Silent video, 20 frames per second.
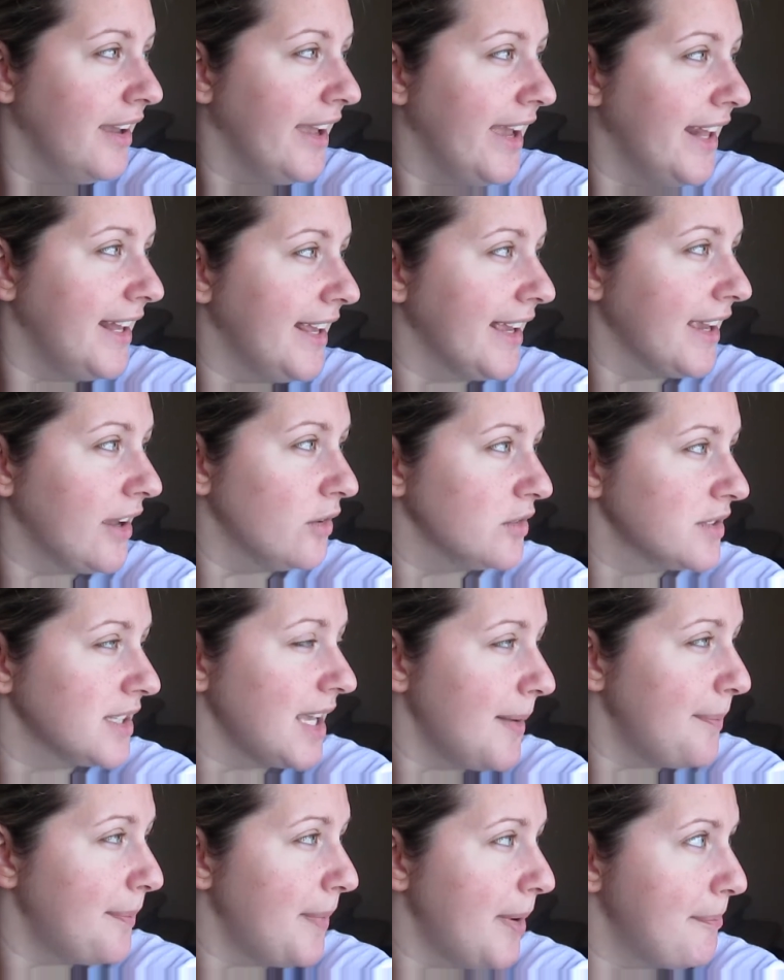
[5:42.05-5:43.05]
and it goes
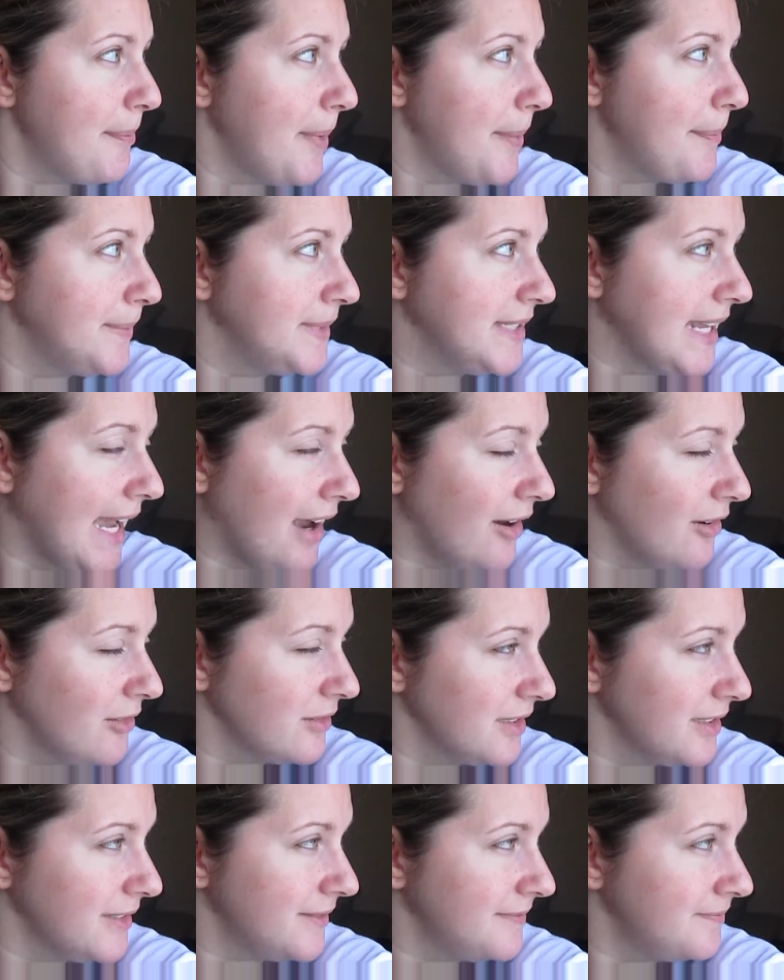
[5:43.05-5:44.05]
up, up, up,
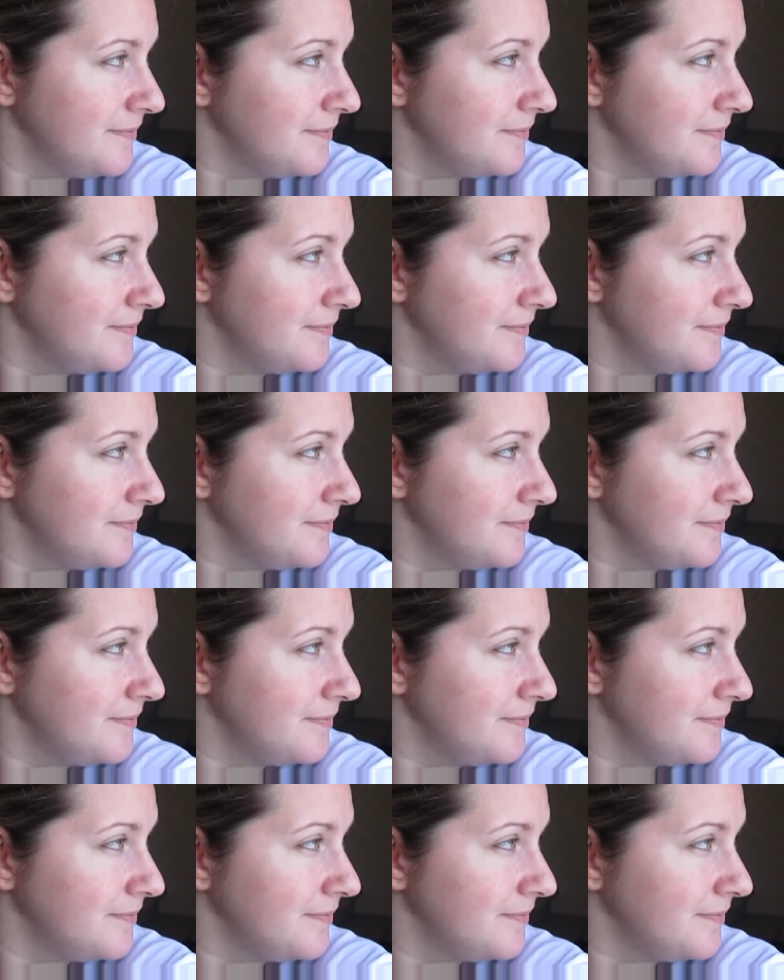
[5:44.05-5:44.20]
down,